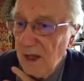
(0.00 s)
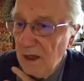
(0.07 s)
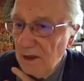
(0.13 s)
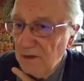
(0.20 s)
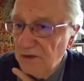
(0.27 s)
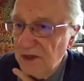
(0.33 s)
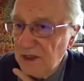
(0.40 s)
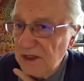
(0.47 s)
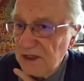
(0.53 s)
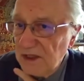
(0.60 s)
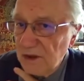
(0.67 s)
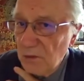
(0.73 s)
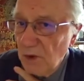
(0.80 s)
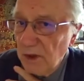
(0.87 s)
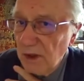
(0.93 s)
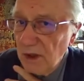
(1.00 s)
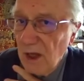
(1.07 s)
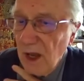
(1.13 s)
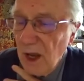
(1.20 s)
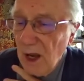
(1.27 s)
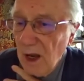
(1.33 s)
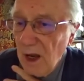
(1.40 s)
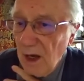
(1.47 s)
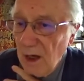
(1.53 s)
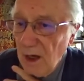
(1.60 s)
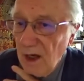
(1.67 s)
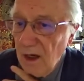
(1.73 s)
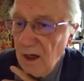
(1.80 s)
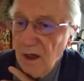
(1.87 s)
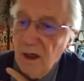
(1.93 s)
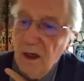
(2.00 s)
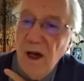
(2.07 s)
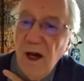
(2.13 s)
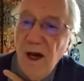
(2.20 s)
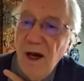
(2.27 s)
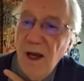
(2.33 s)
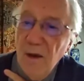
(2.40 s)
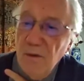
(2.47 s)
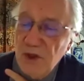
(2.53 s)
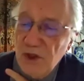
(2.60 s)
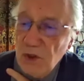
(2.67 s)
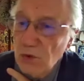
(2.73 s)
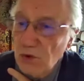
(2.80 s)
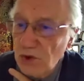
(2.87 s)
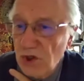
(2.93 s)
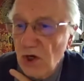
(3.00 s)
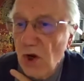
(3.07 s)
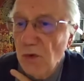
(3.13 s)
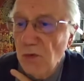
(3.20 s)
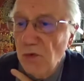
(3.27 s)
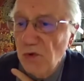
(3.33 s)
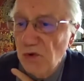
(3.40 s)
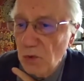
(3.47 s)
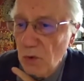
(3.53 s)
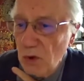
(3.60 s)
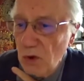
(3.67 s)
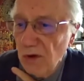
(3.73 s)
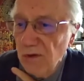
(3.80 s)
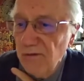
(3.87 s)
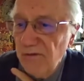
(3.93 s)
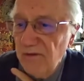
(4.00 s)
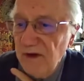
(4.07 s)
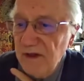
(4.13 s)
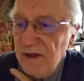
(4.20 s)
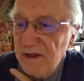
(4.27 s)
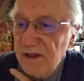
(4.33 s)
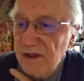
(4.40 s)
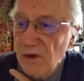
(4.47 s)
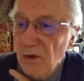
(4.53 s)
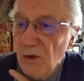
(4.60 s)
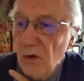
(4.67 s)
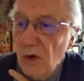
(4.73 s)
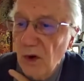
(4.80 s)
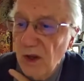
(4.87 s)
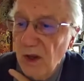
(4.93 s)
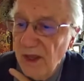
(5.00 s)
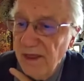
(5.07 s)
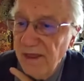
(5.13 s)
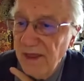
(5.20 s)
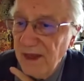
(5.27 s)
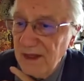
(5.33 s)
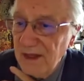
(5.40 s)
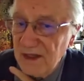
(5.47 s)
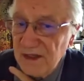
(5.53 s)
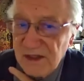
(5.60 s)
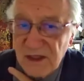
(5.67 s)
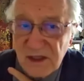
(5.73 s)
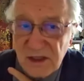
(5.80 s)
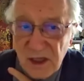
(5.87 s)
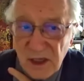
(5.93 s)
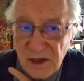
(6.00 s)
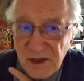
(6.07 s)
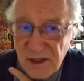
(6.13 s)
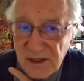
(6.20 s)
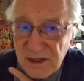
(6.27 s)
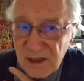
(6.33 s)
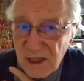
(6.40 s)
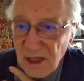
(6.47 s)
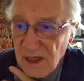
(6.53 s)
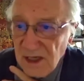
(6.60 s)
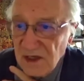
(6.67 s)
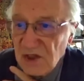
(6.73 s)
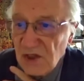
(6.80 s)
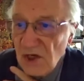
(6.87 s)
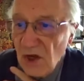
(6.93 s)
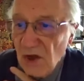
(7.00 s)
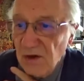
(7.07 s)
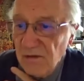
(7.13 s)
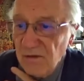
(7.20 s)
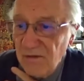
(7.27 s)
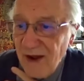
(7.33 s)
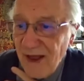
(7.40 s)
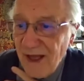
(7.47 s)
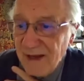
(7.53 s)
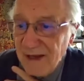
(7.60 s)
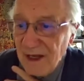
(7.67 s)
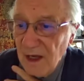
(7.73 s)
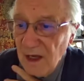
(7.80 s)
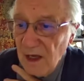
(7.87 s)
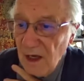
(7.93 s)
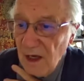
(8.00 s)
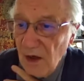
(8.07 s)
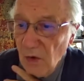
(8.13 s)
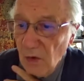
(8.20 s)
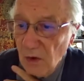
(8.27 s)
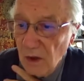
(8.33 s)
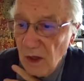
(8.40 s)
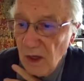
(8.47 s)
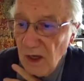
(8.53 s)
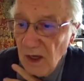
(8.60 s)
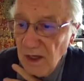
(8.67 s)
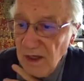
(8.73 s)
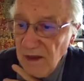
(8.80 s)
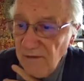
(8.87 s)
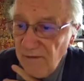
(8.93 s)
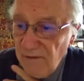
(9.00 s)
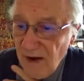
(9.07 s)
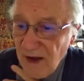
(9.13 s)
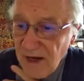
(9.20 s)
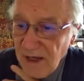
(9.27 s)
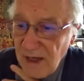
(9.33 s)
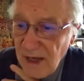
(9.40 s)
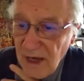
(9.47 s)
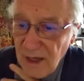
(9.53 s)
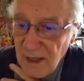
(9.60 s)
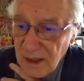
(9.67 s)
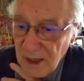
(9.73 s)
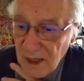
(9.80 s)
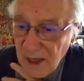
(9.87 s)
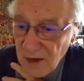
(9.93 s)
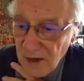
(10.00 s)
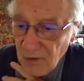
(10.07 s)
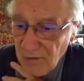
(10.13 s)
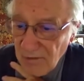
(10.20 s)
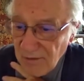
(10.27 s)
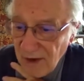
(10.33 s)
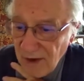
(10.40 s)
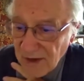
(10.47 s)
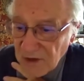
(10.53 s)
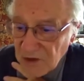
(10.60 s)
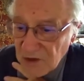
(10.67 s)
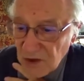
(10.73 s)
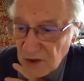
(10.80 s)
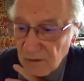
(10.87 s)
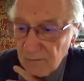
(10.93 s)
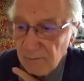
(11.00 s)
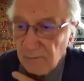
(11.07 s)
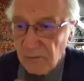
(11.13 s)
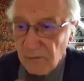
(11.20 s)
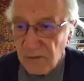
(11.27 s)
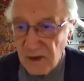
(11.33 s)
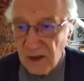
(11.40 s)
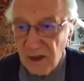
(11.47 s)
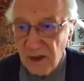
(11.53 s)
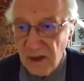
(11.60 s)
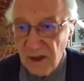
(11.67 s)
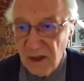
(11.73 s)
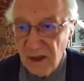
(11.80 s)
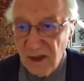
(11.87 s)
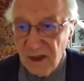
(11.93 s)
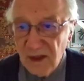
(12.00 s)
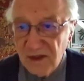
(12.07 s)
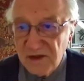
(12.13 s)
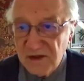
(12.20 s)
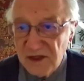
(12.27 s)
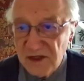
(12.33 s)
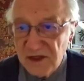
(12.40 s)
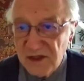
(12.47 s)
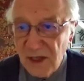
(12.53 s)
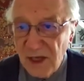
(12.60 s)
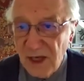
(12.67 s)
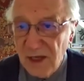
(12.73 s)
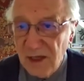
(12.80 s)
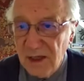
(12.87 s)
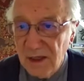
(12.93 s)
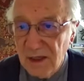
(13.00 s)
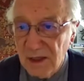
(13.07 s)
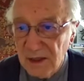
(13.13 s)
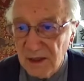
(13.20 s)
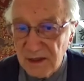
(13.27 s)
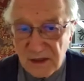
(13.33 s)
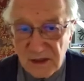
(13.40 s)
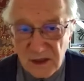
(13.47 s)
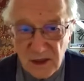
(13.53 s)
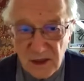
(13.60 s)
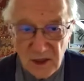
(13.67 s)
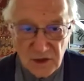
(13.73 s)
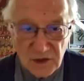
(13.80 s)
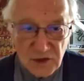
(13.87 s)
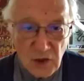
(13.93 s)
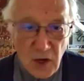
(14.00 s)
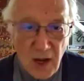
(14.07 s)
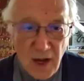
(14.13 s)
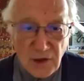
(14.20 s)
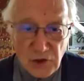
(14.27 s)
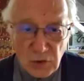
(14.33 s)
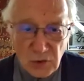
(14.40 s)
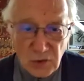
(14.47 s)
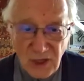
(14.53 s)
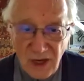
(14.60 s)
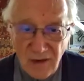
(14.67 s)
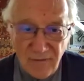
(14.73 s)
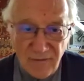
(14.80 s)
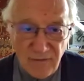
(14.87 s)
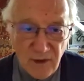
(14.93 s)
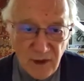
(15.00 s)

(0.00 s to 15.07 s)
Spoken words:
this is what I wish to show you to convince you that this thing is not flat. Look, if I take a reflection, just like this, so I should have